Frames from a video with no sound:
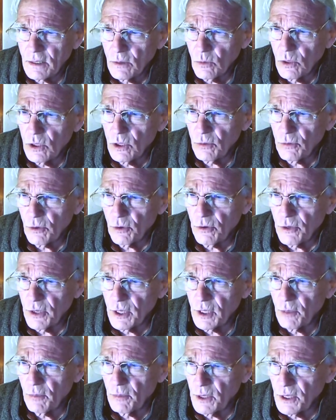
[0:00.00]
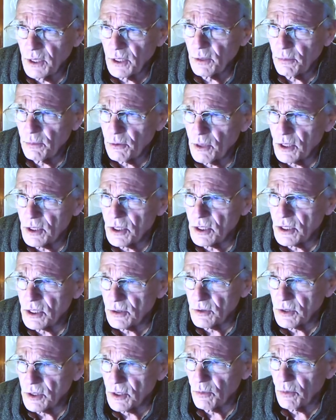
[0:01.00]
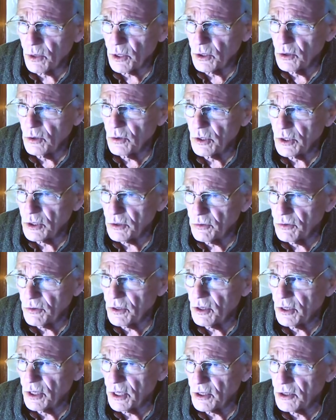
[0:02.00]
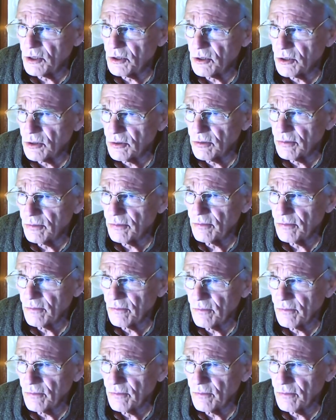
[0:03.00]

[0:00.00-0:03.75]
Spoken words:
It's a wonderful thing to be in the presence of someone who is fearless.